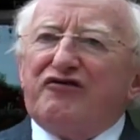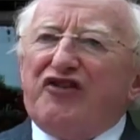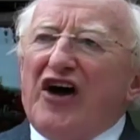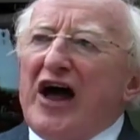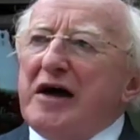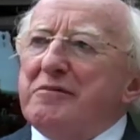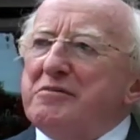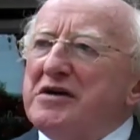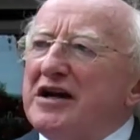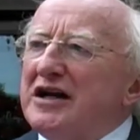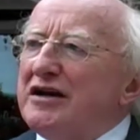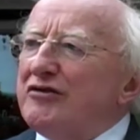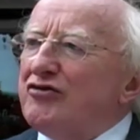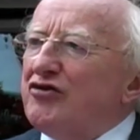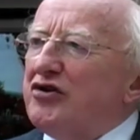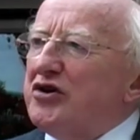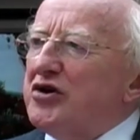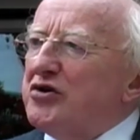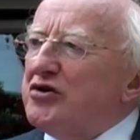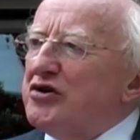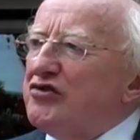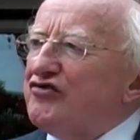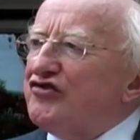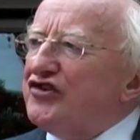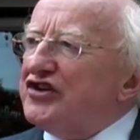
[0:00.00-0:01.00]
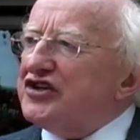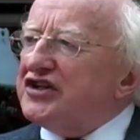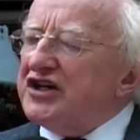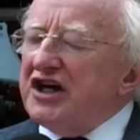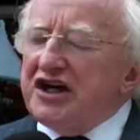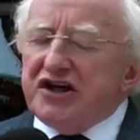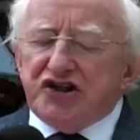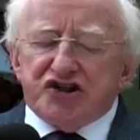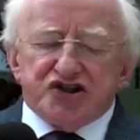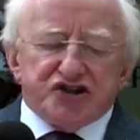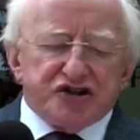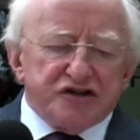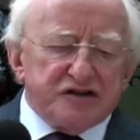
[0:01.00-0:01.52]
family
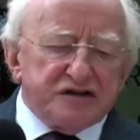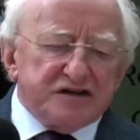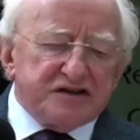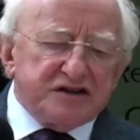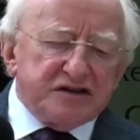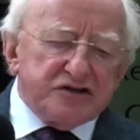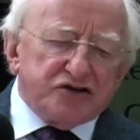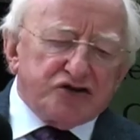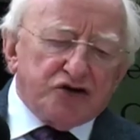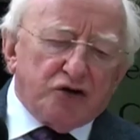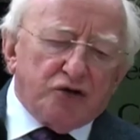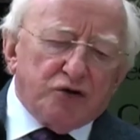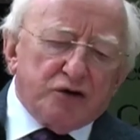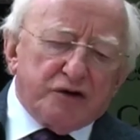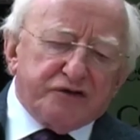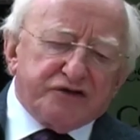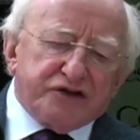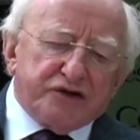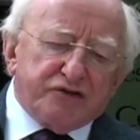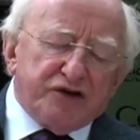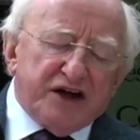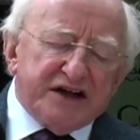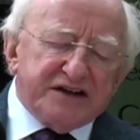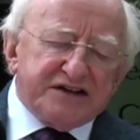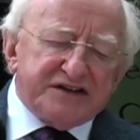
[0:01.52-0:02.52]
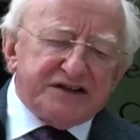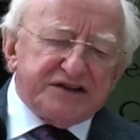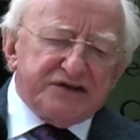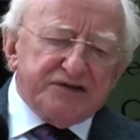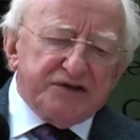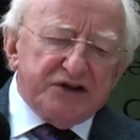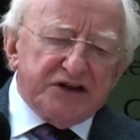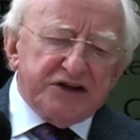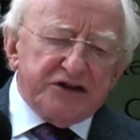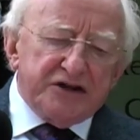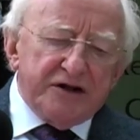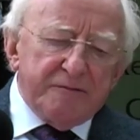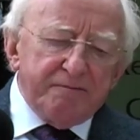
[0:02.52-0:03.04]
reunifications and all of the rest
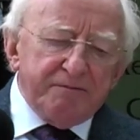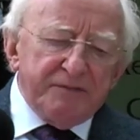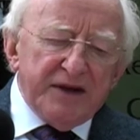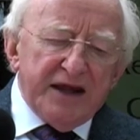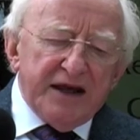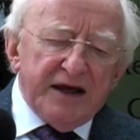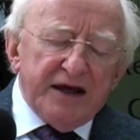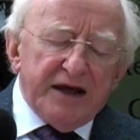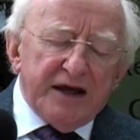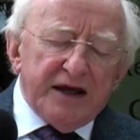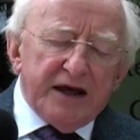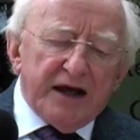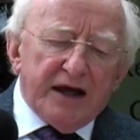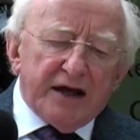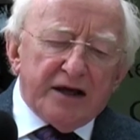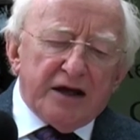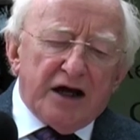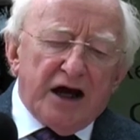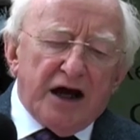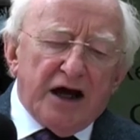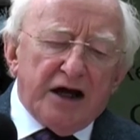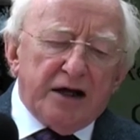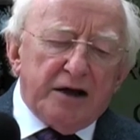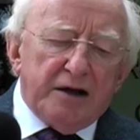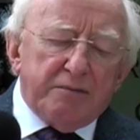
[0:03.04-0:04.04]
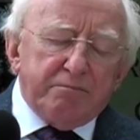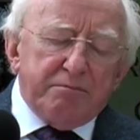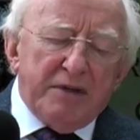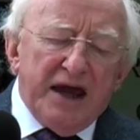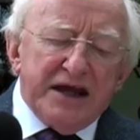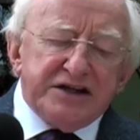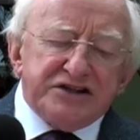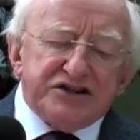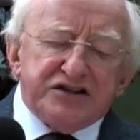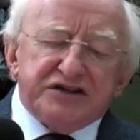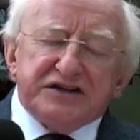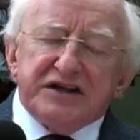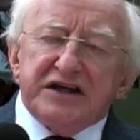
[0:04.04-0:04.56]
of it. And I
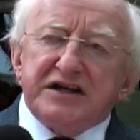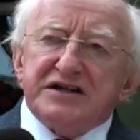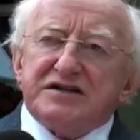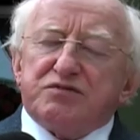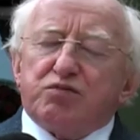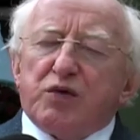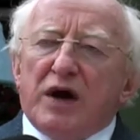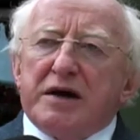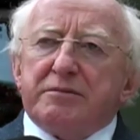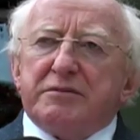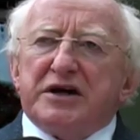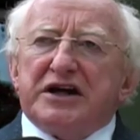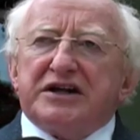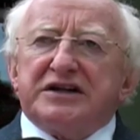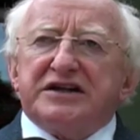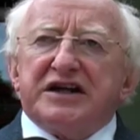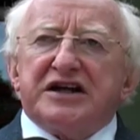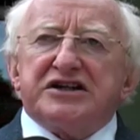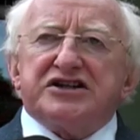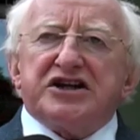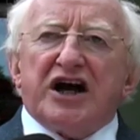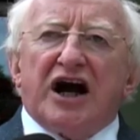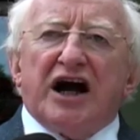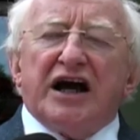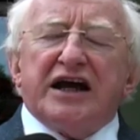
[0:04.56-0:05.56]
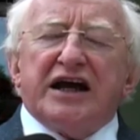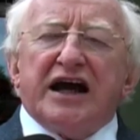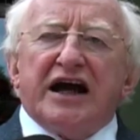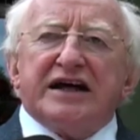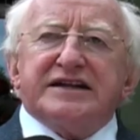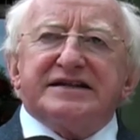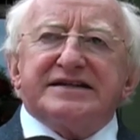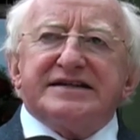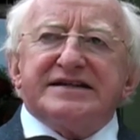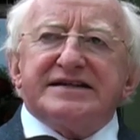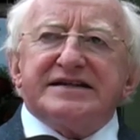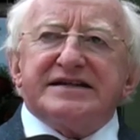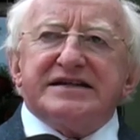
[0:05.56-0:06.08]
met these women that I
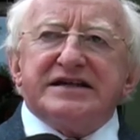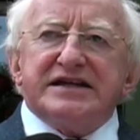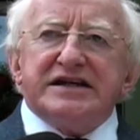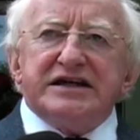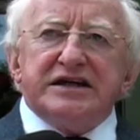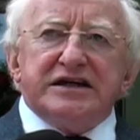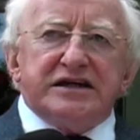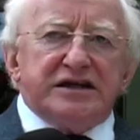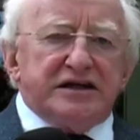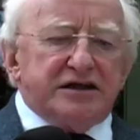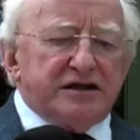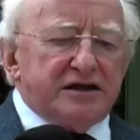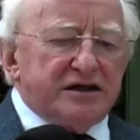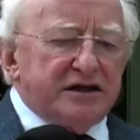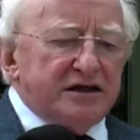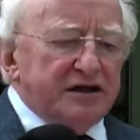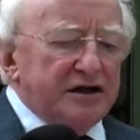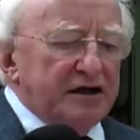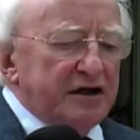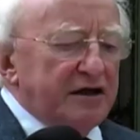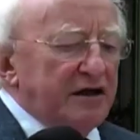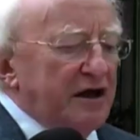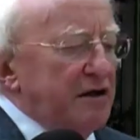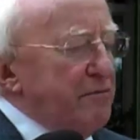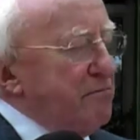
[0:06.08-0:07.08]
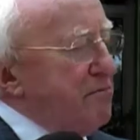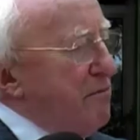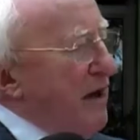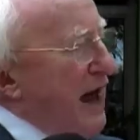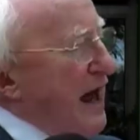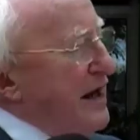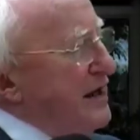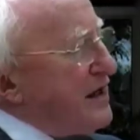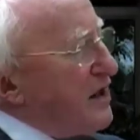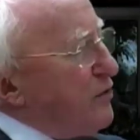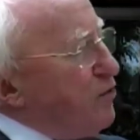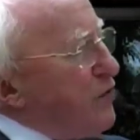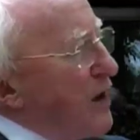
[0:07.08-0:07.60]
had seen,
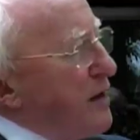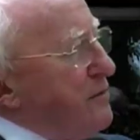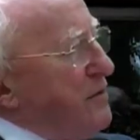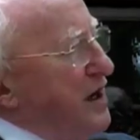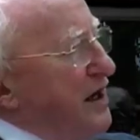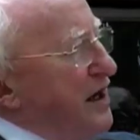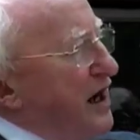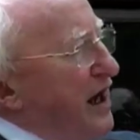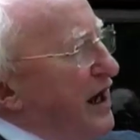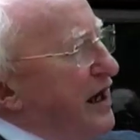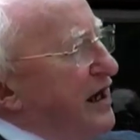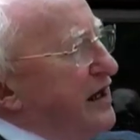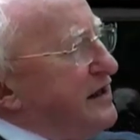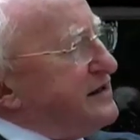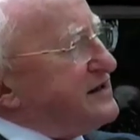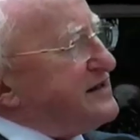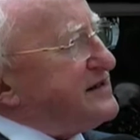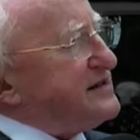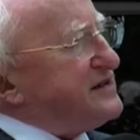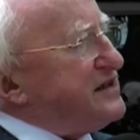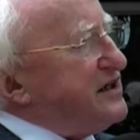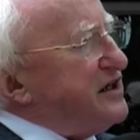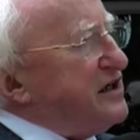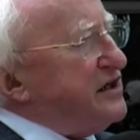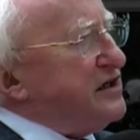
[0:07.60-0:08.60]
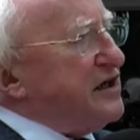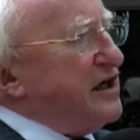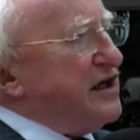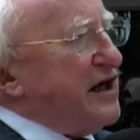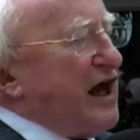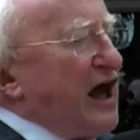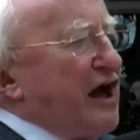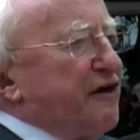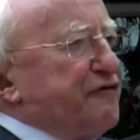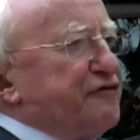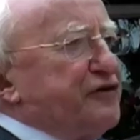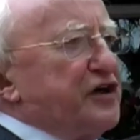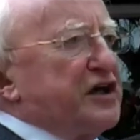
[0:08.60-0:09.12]
many women I had seen in
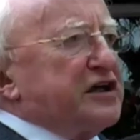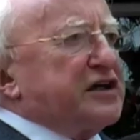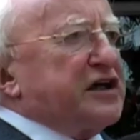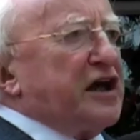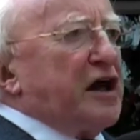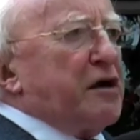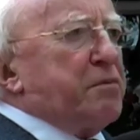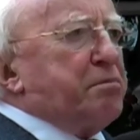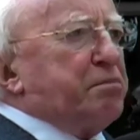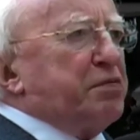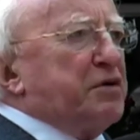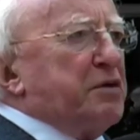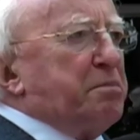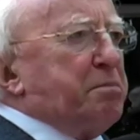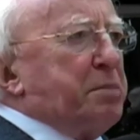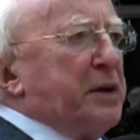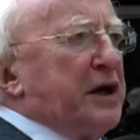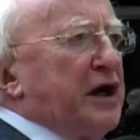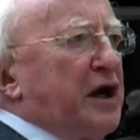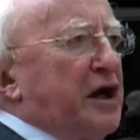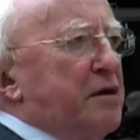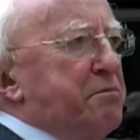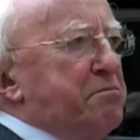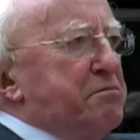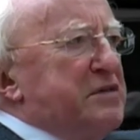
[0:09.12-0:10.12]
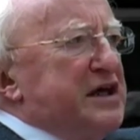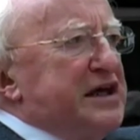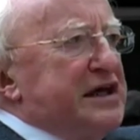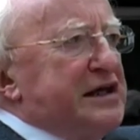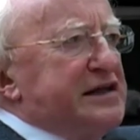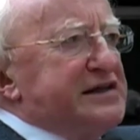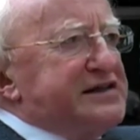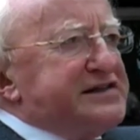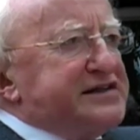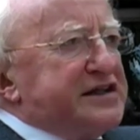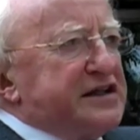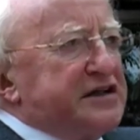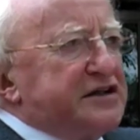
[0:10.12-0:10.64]
Africa prepare
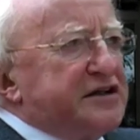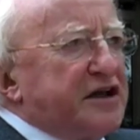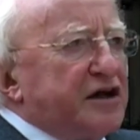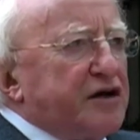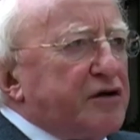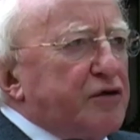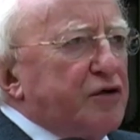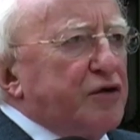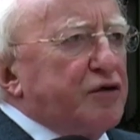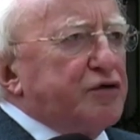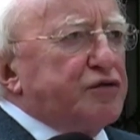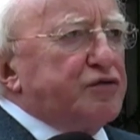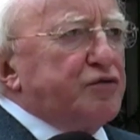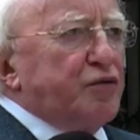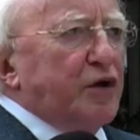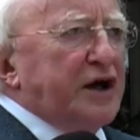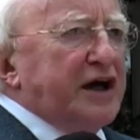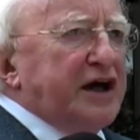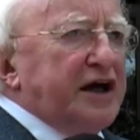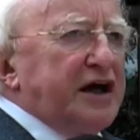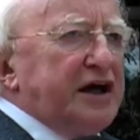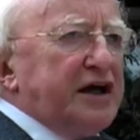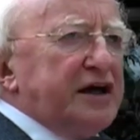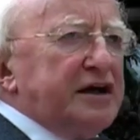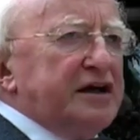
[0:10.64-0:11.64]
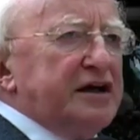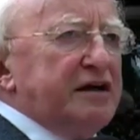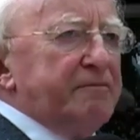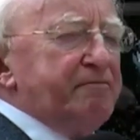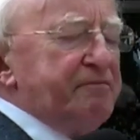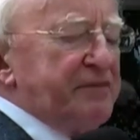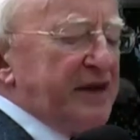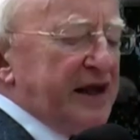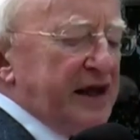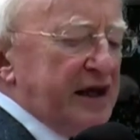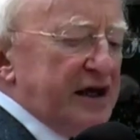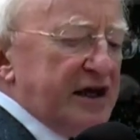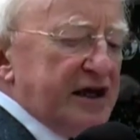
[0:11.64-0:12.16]
meals in their own way,
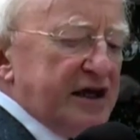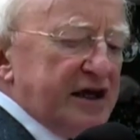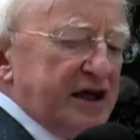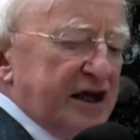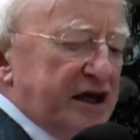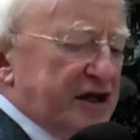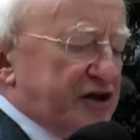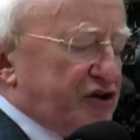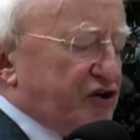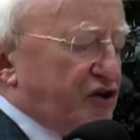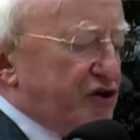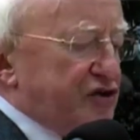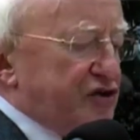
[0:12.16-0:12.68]
in